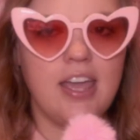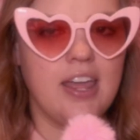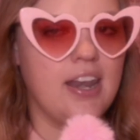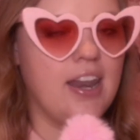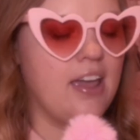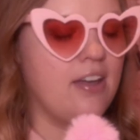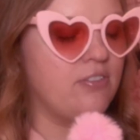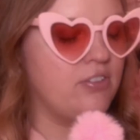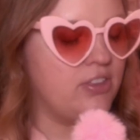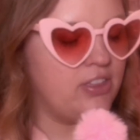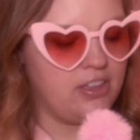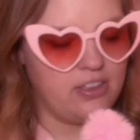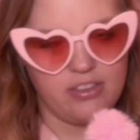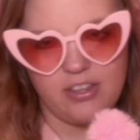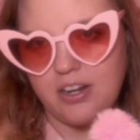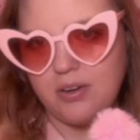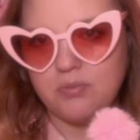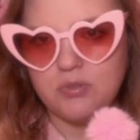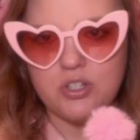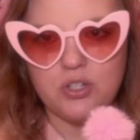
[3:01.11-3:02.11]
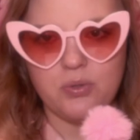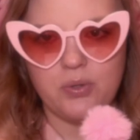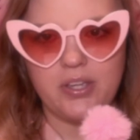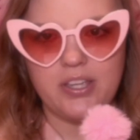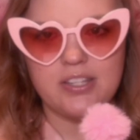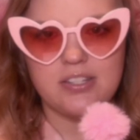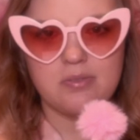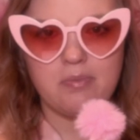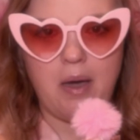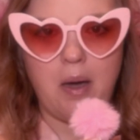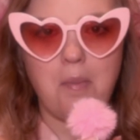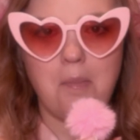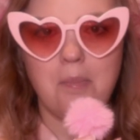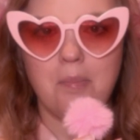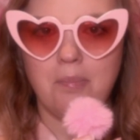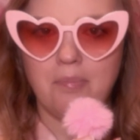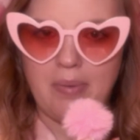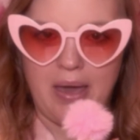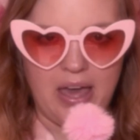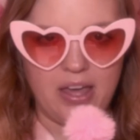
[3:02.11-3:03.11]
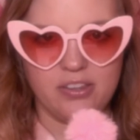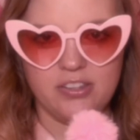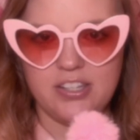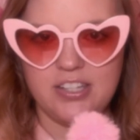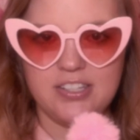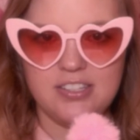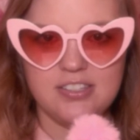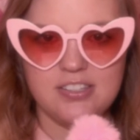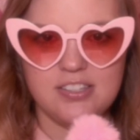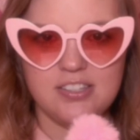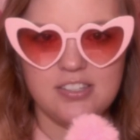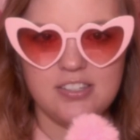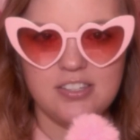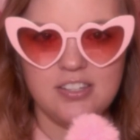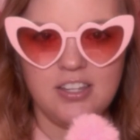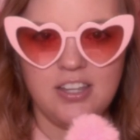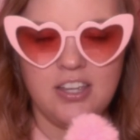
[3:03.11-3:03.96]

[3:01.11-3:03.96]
and everything that I'm doing is about balance.